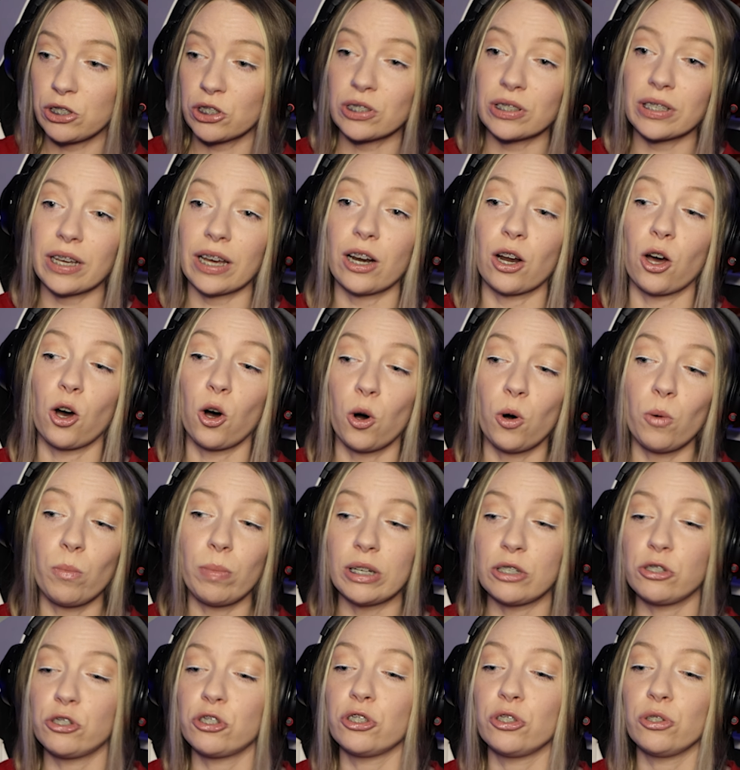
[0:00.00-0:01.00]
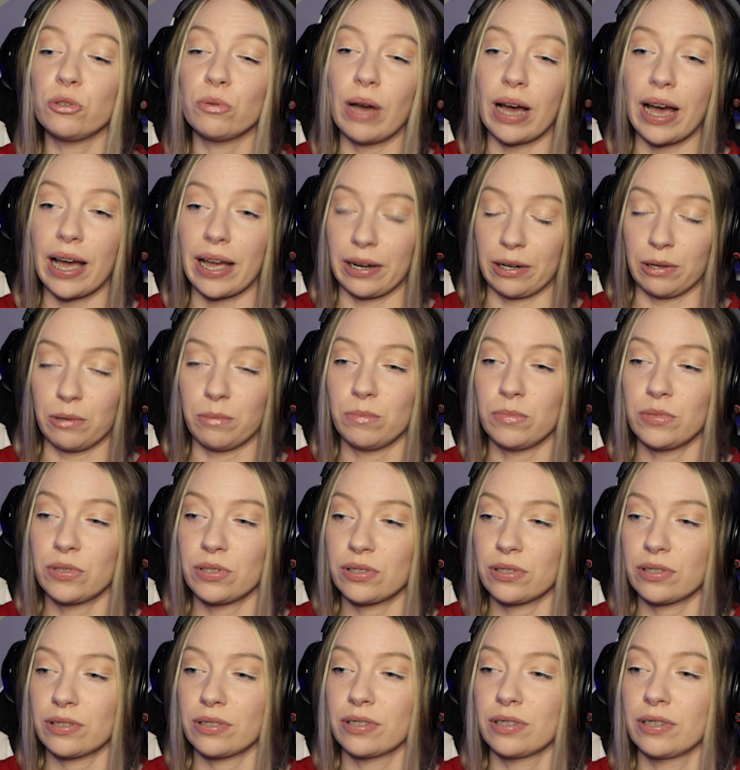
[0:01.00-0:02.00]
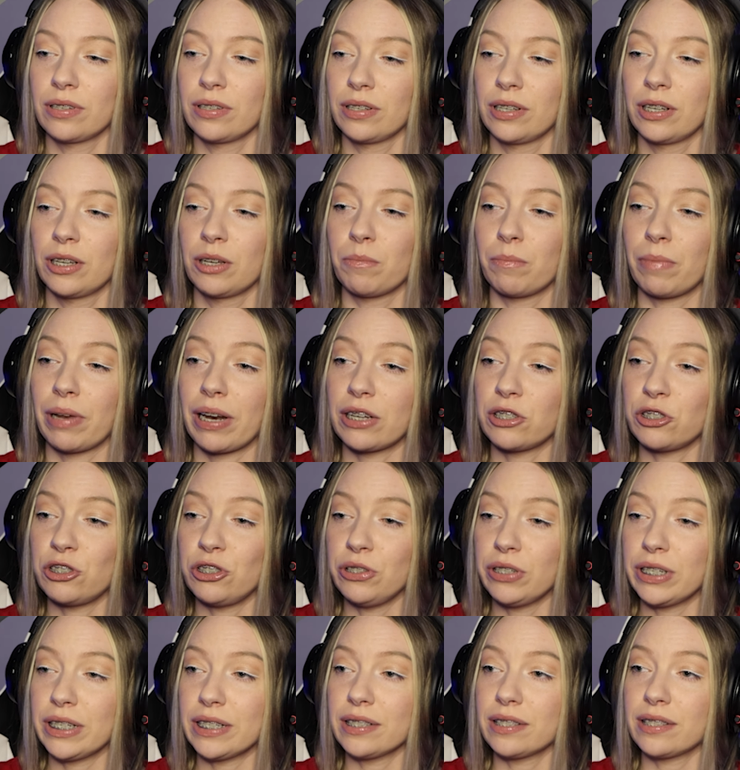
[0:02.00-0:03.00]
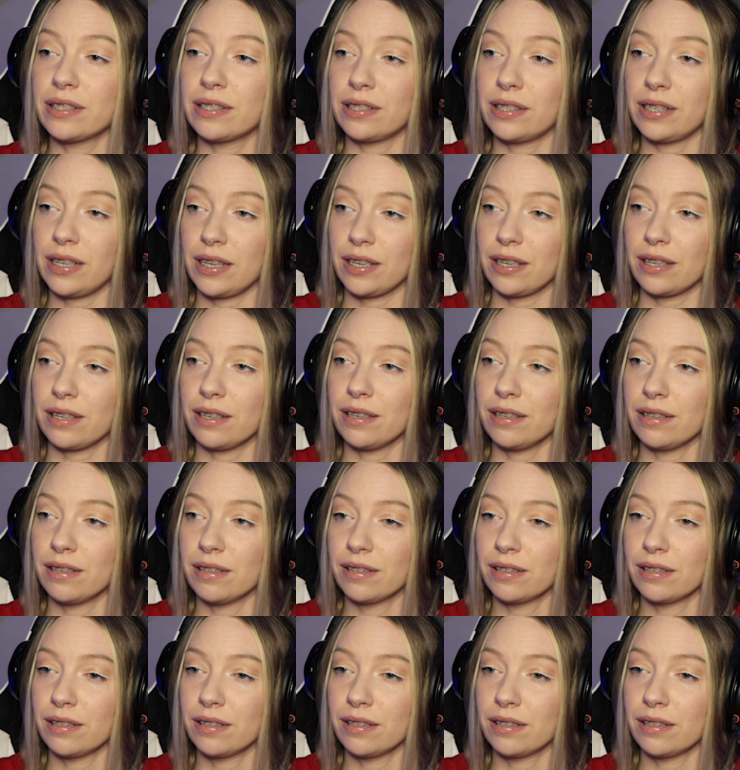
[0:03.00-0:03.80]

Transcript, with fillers: we just got a whole bunch of new items but as you can see,